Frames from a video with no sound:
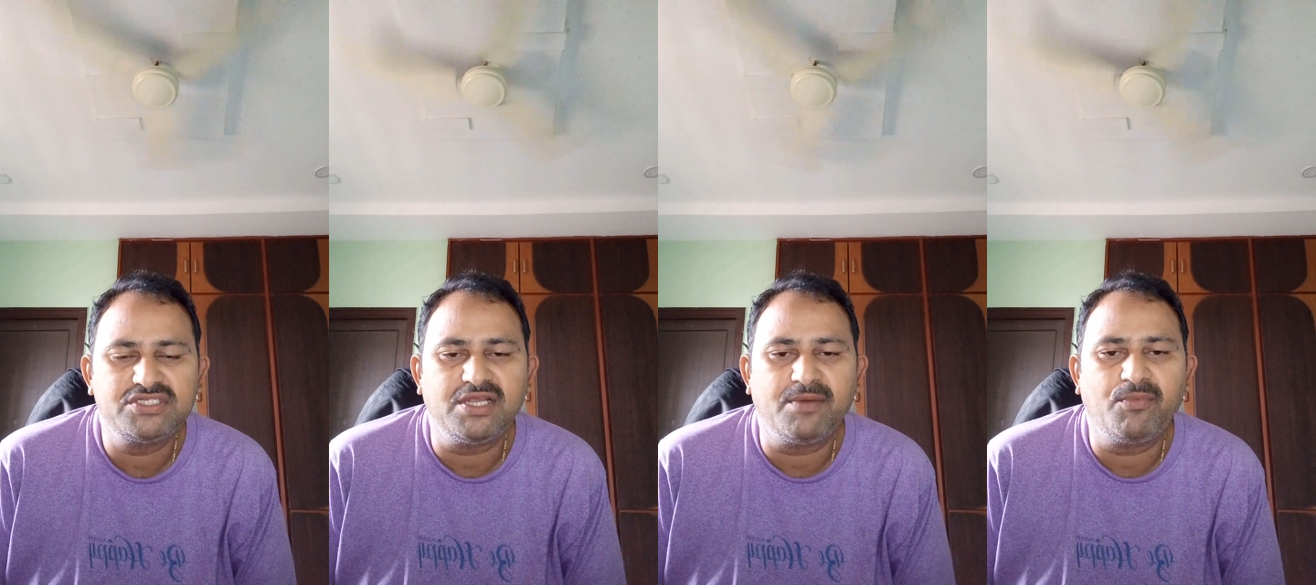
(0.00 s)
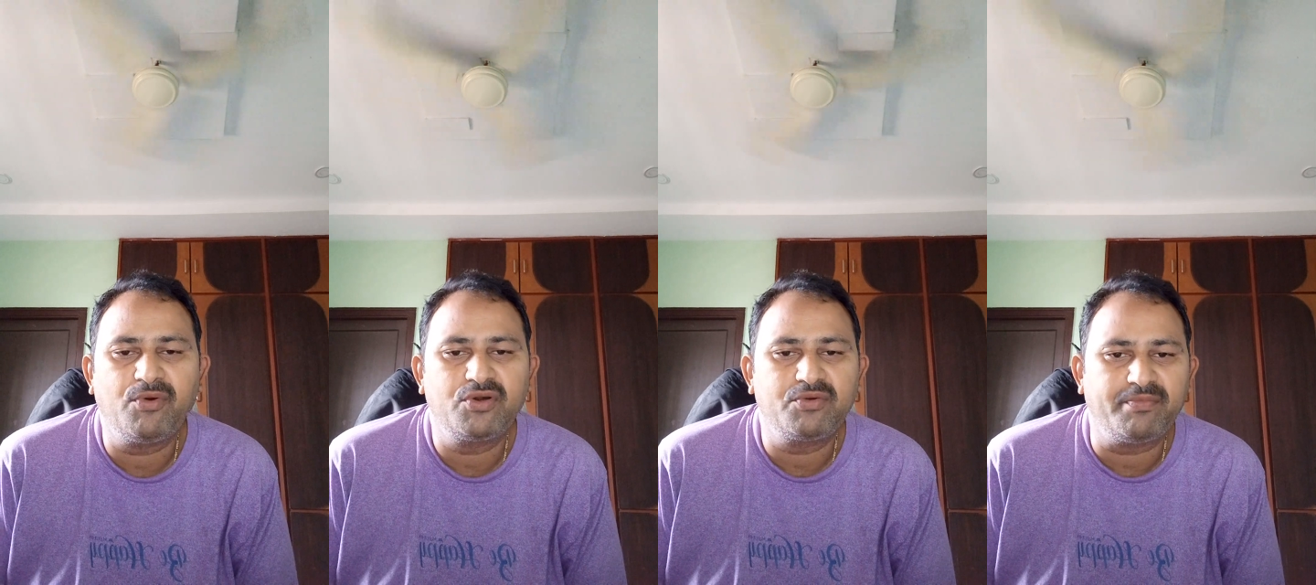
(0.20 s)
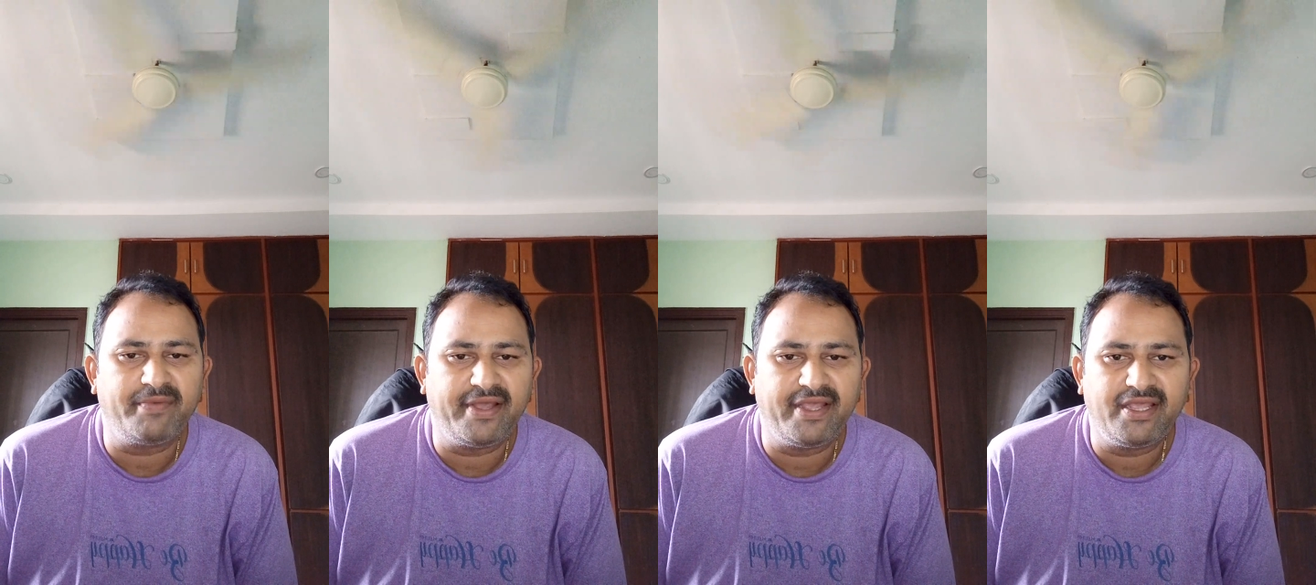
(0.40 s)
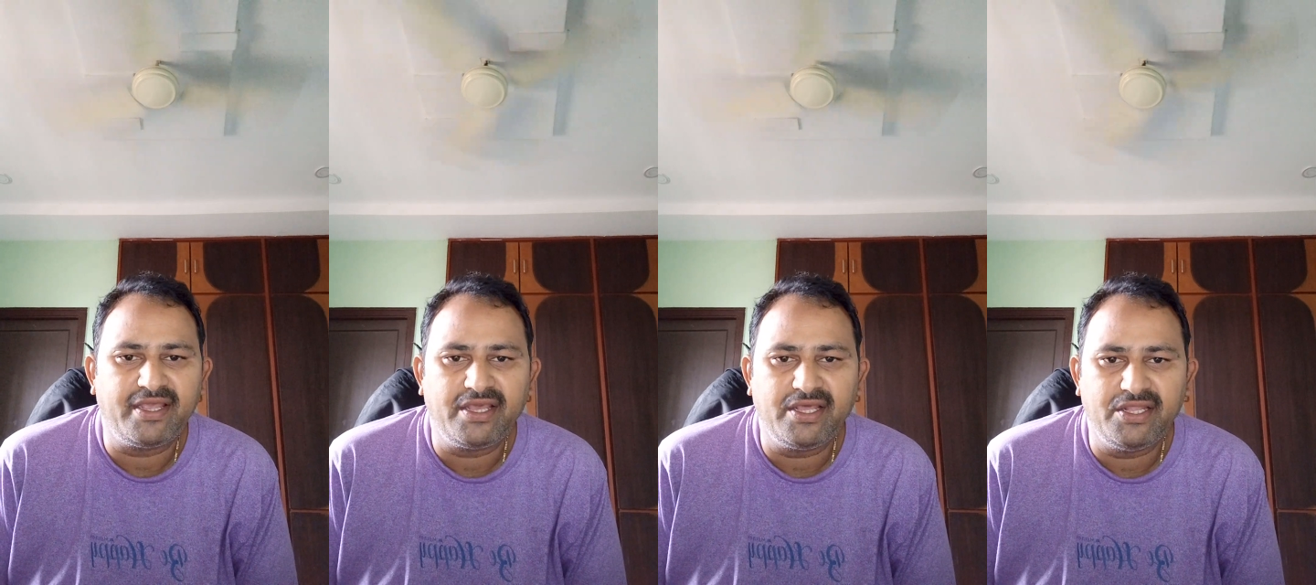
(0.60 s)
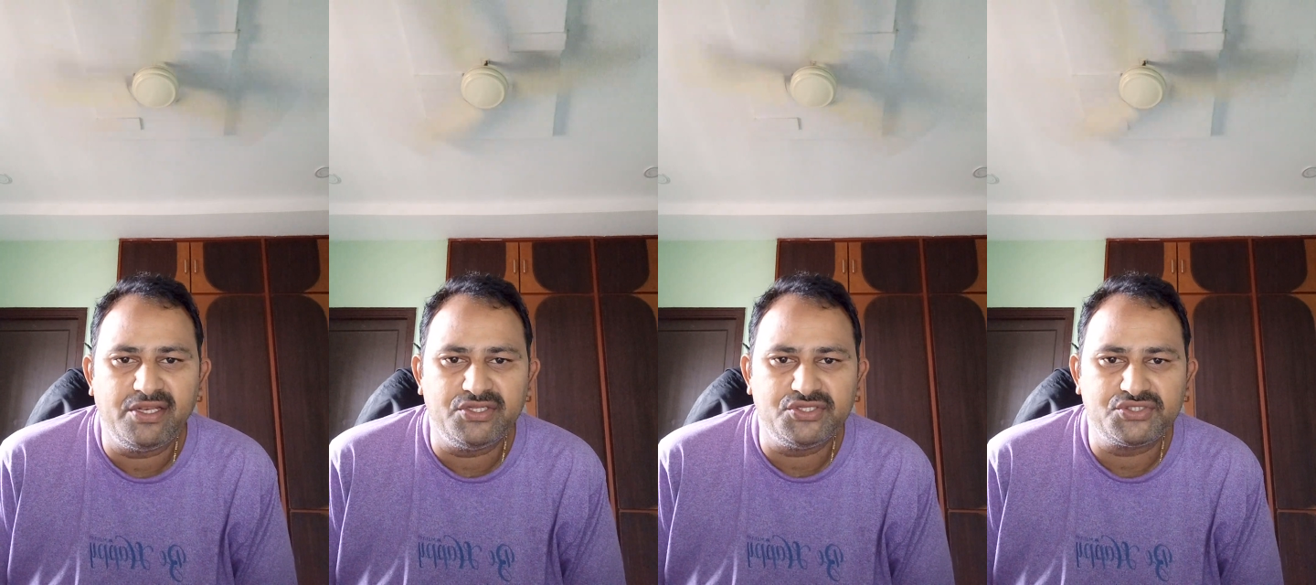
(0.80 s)
about my
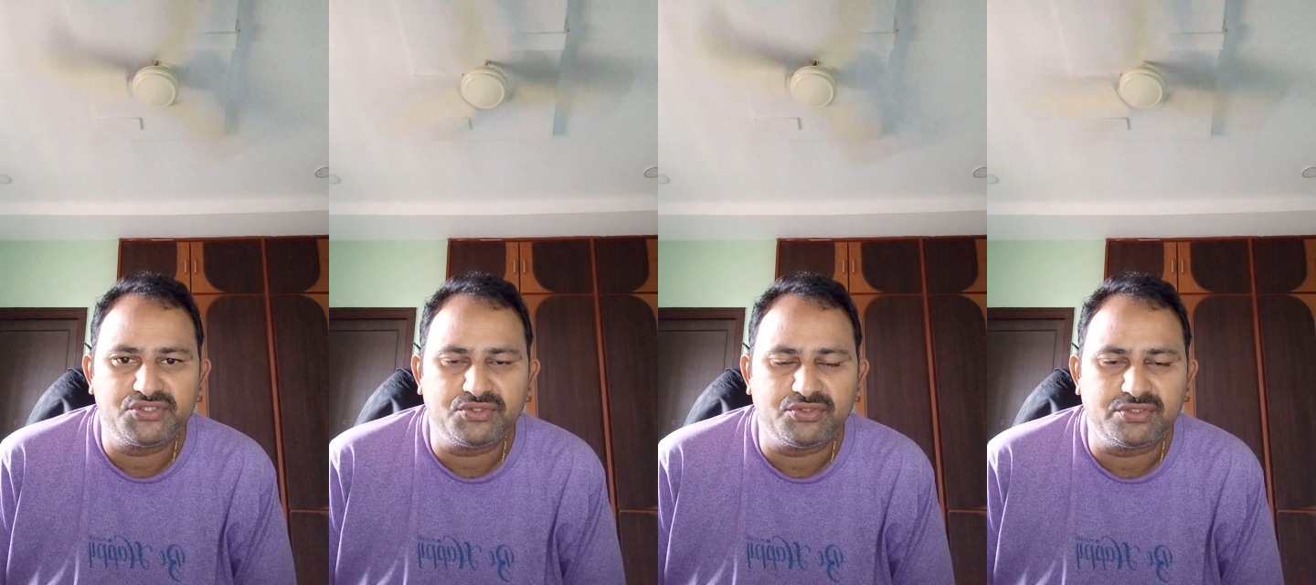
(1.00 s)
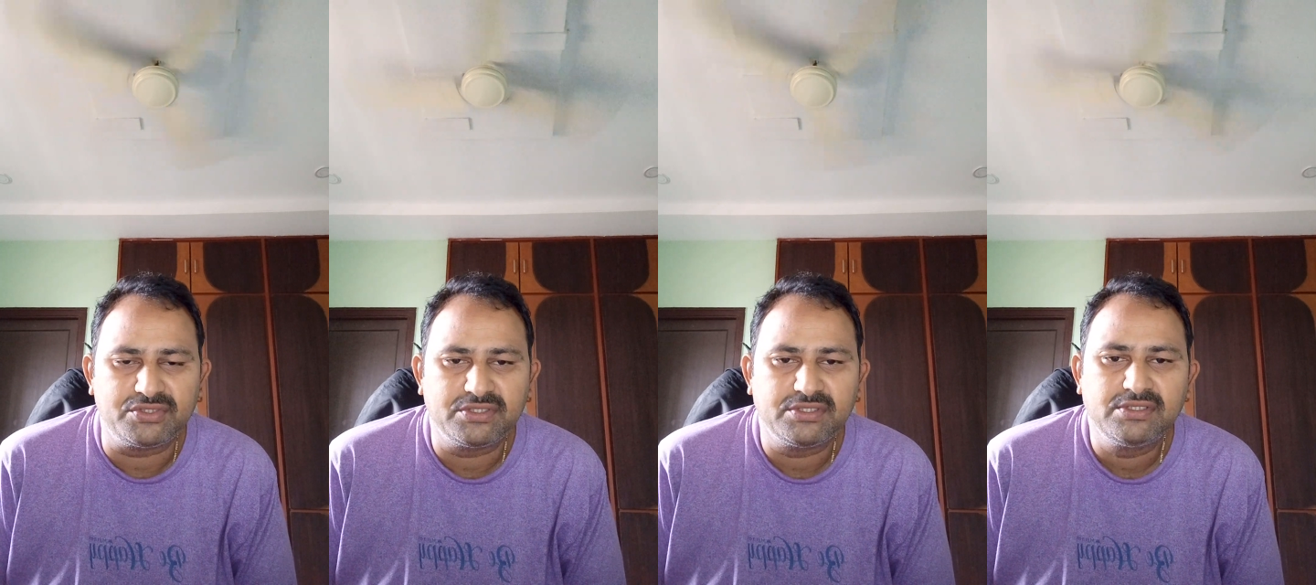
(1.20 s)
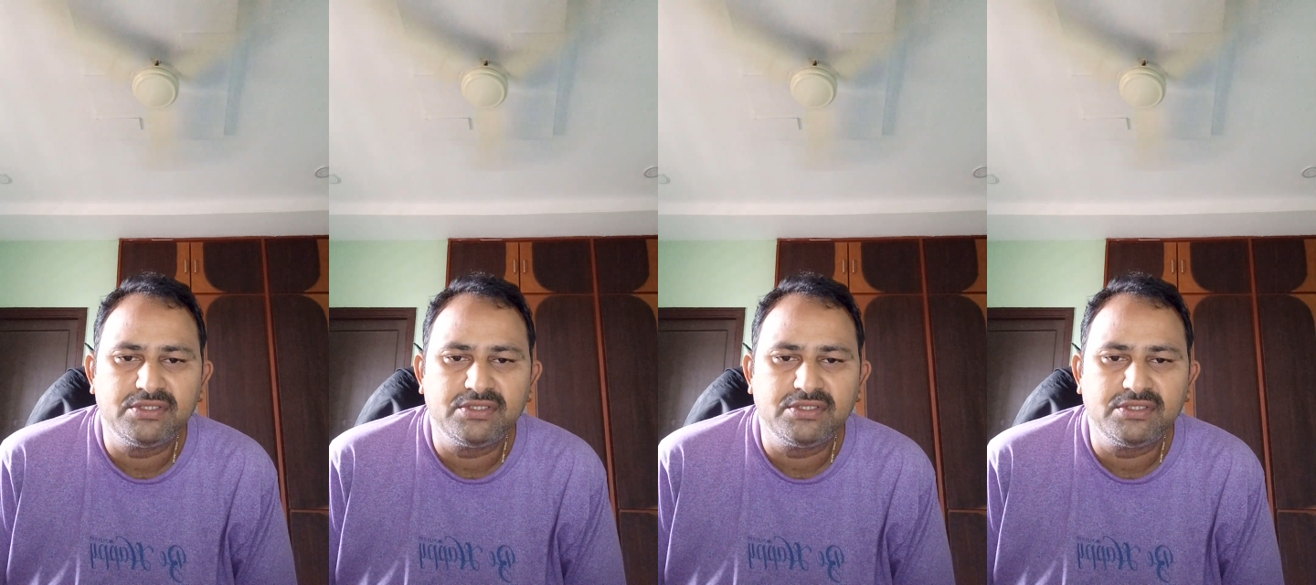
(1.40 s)
institute.